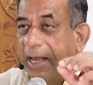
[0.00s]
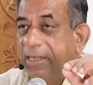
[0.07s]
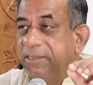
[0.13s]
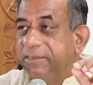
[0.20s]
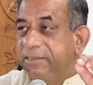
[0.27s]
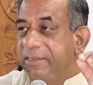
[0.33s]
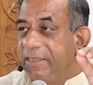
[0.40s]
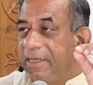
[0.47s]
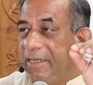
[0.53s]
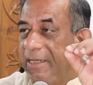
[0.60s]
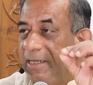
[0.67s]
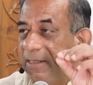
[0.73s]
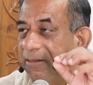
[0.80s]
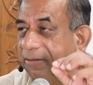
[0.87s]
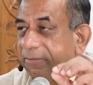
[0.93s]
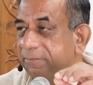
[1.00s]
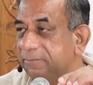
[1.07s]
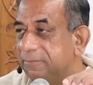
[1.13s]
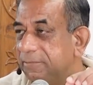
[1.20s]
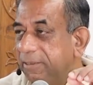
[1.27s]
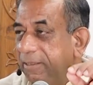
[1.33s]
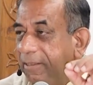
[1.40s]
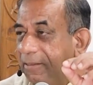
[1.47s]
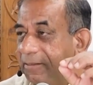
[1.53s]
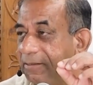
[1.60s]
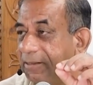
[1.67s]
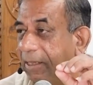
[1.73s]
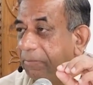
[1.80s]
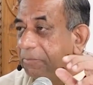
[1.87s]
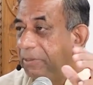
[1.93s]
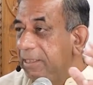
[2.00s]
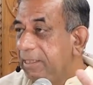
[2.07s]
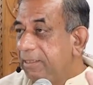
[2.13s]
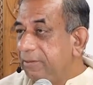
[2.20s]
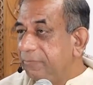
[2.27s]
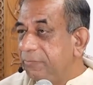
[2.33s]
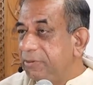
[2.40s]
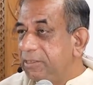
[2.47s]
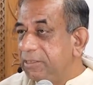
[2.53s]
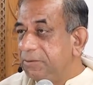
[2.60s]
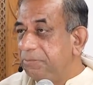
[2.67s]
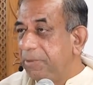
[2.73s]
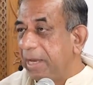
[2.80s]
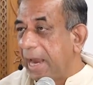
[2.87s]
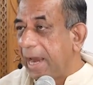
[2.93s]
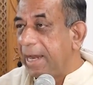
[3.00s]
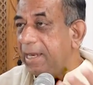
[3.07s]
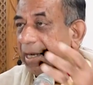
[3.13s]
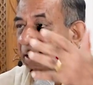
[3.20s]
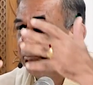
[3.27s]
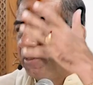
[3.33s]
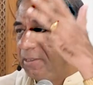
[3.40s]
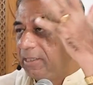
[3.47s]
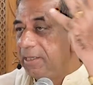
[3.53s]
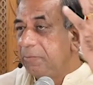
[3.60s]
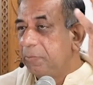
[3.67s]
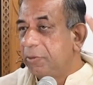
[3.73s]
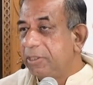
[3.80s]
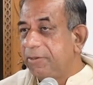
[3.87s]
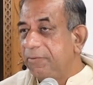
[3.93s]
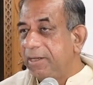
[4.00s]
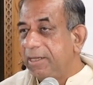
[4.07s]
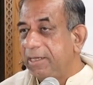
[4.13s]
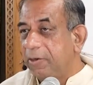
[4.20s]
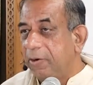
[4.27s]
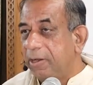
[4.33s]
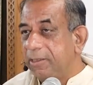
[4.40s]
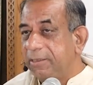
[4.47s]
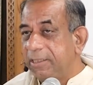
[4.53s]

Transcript: unseen something which is behind everything, motivating all